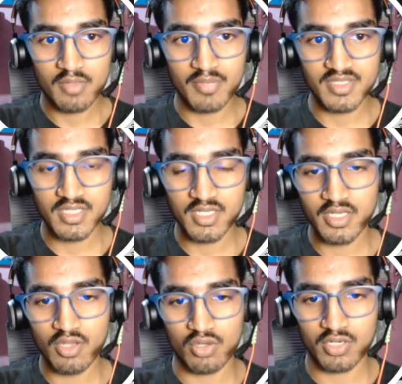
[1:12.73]

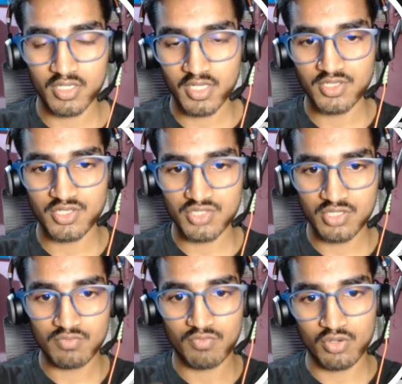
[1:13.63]
Basically
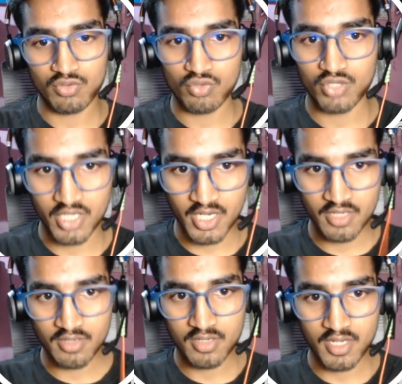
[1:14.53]
organization, what you
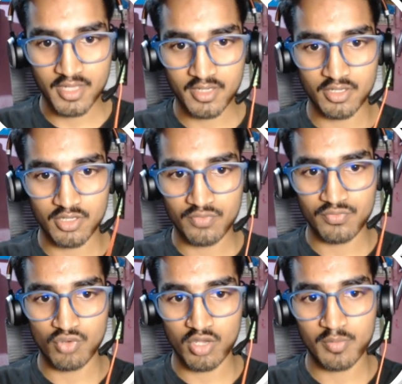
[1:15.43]
create, like
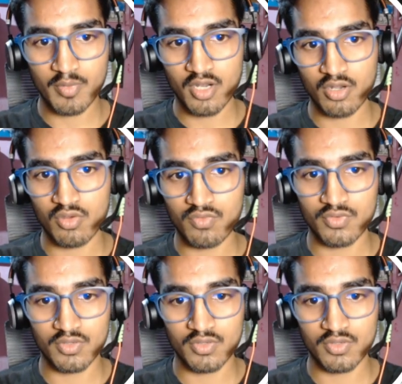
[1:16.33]
if you are a part of